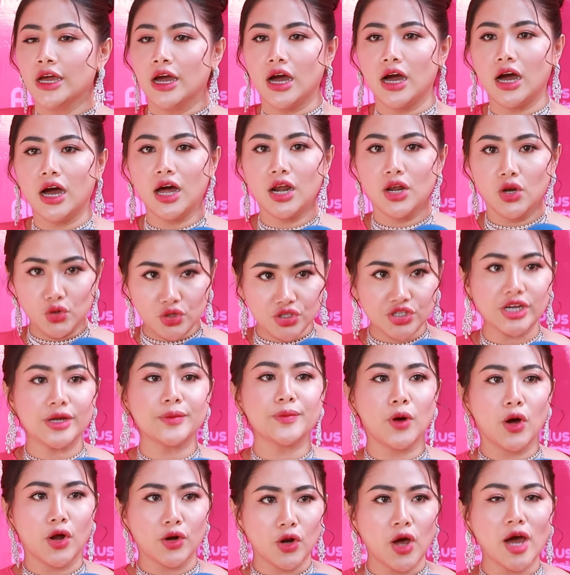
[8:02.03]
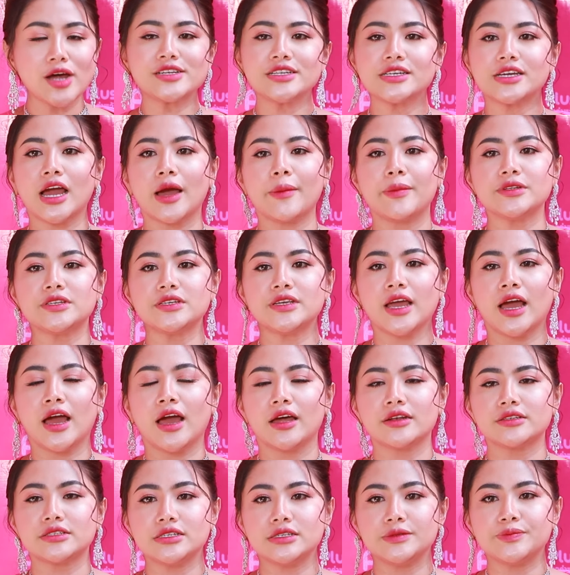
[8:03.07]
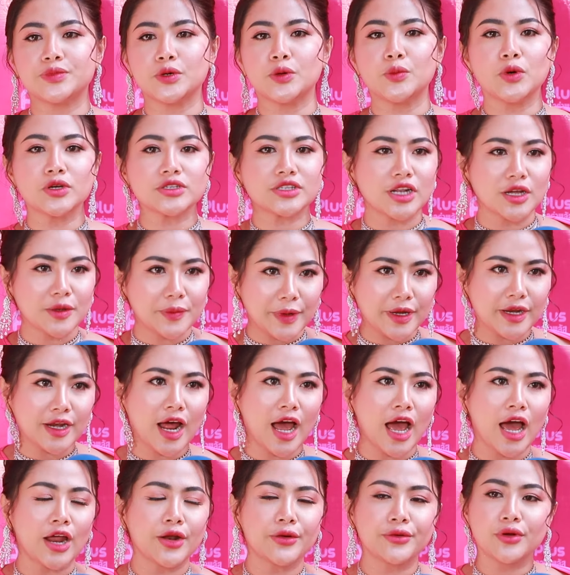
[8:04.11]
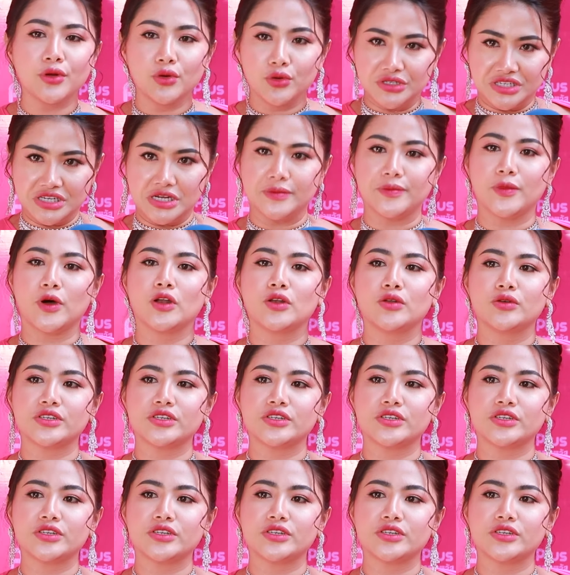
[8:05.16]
Lotion ball, no, the promotes the with lotion ball,